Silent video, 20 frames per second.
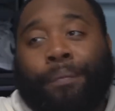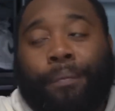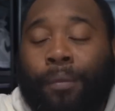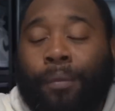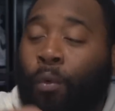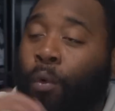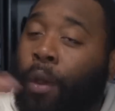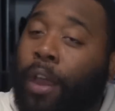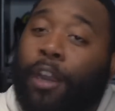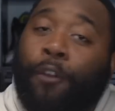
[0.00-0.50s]

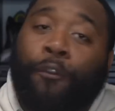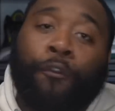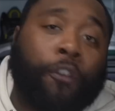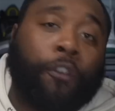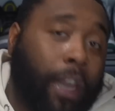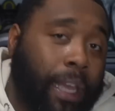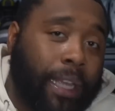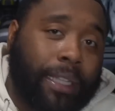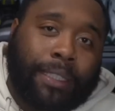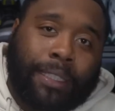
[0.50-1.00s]
where the
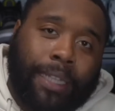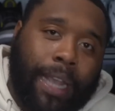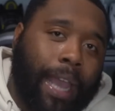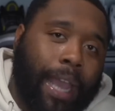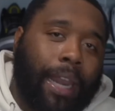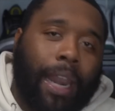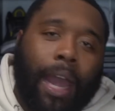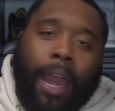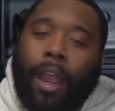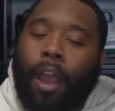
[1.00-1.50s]
Flint
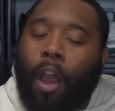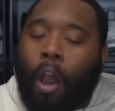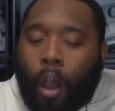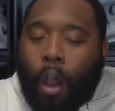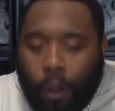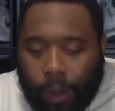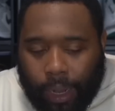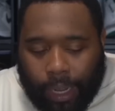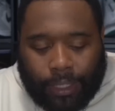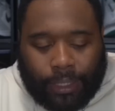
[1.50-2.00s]
sat, like
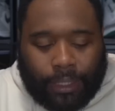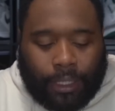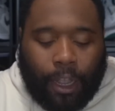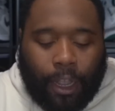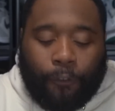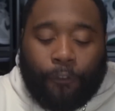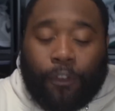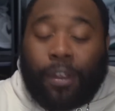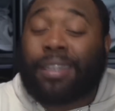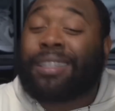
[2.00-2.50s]
all that
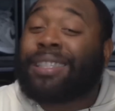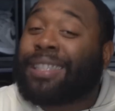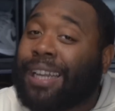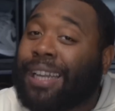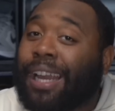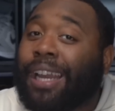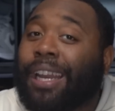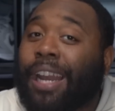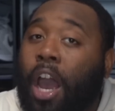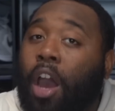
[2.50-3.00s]
stuff, and
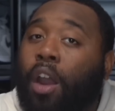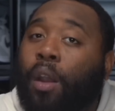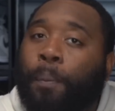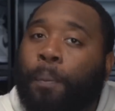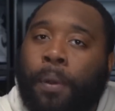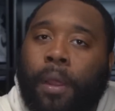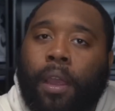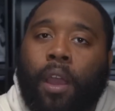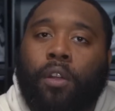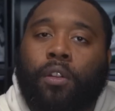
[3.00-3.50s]
seeing how
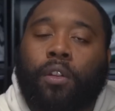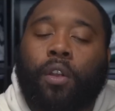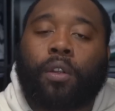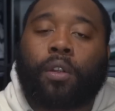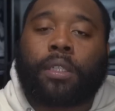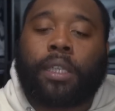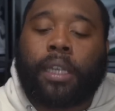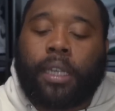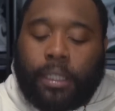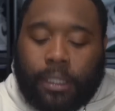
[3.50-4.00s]
the playoff
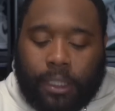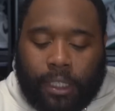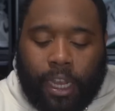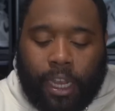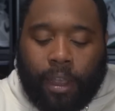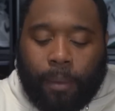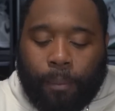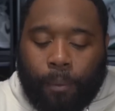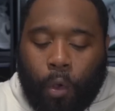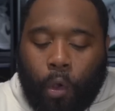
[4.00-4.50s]
13s
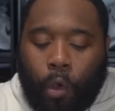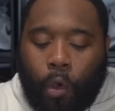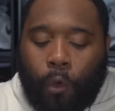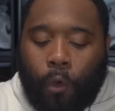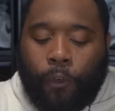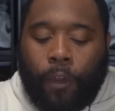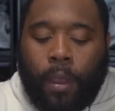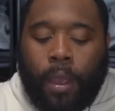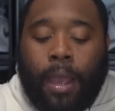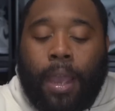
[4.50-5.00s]
did
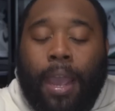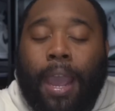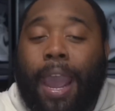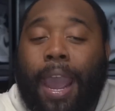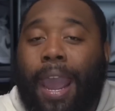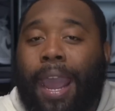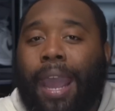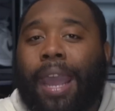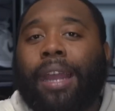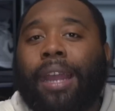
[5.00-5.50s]
move,
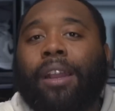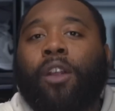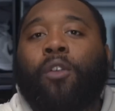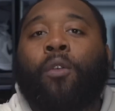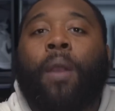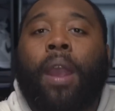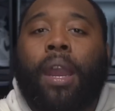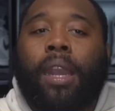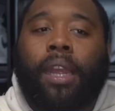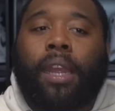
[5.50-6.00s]
and
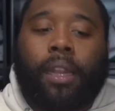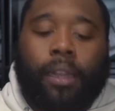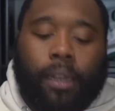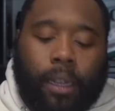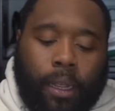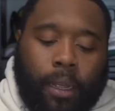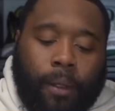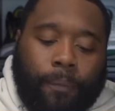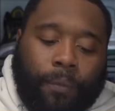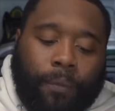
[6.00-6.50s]
granted,
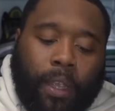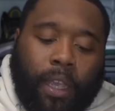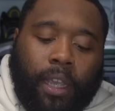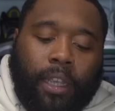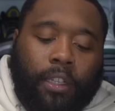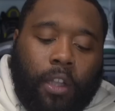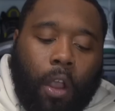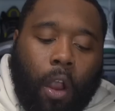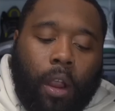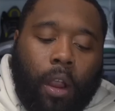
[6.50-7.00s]

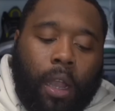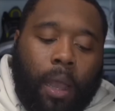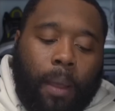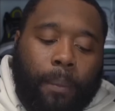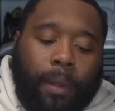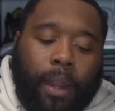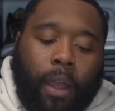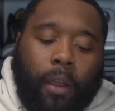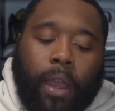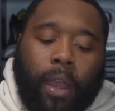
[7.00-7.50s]
these are
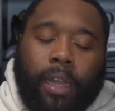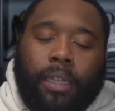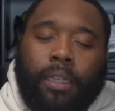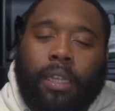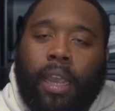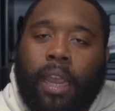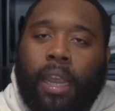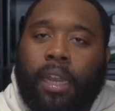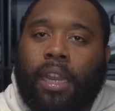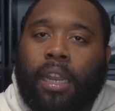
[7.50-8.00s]
coming out at
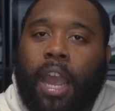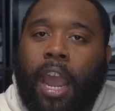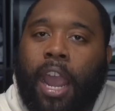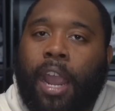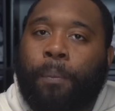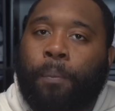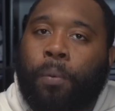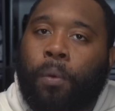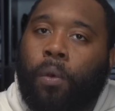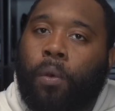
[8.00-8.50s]
the end of
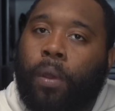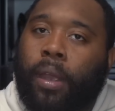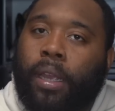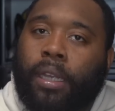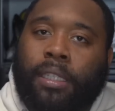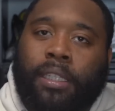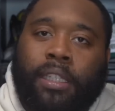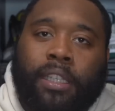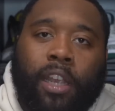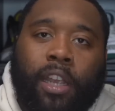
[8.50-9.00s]
April.
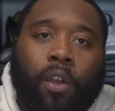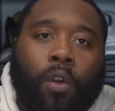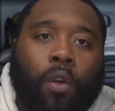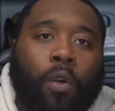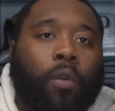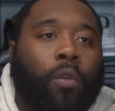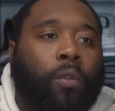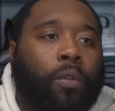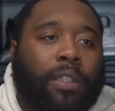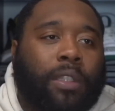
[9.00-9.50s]
It's
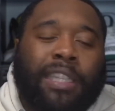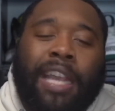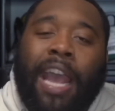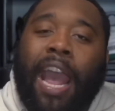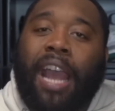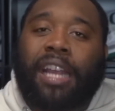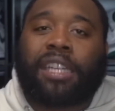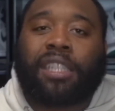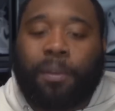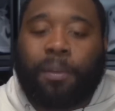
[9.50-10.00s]
still
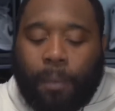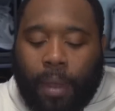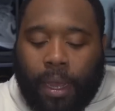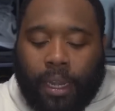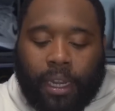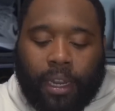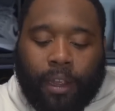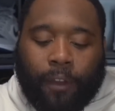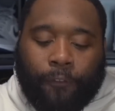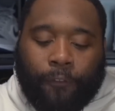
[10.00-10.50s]
tax
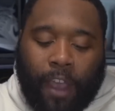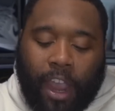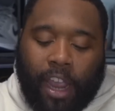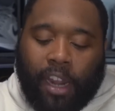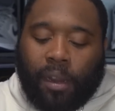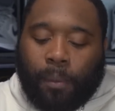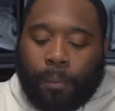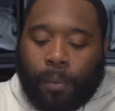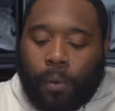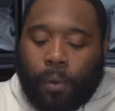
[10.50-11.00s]
money
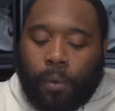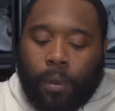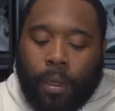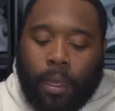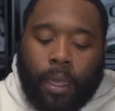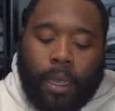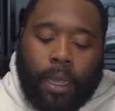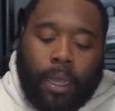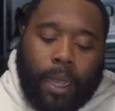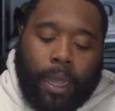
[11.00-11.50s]
available.
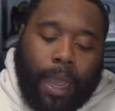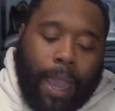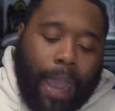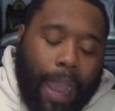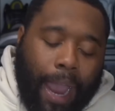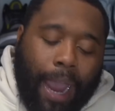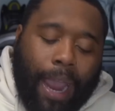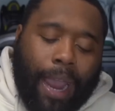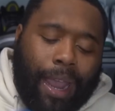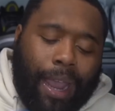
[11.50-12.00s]

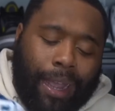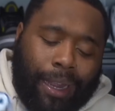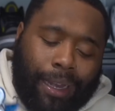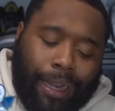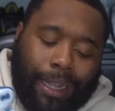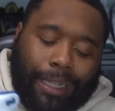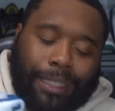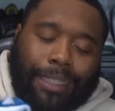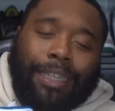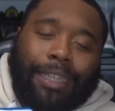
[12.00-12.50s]

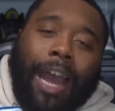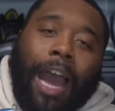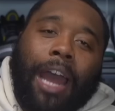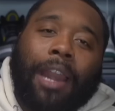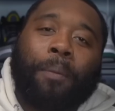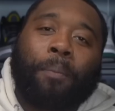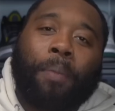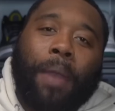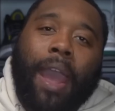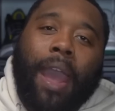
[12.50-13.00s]
And it's
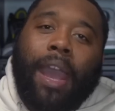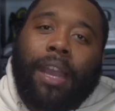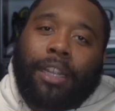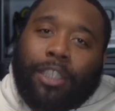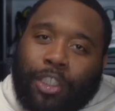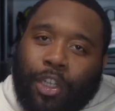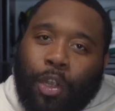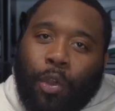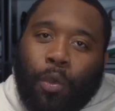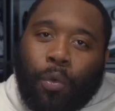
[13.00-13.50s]
not a bad
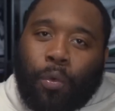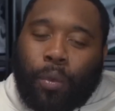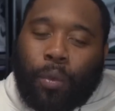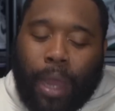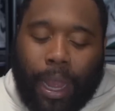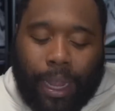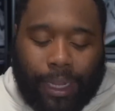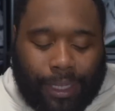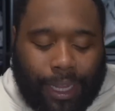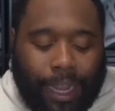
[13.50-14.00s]
shoe.
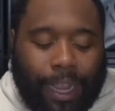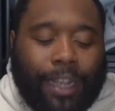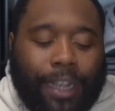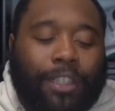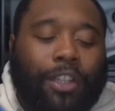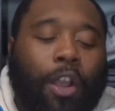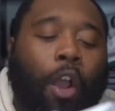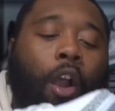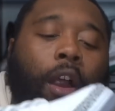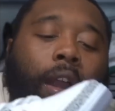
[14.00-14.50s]
Like,
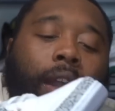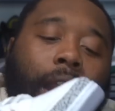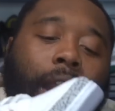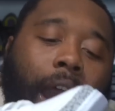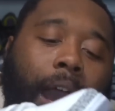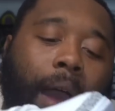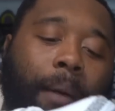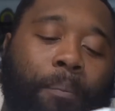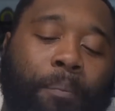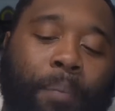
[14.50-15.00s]
these are
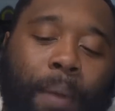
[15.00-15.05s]
not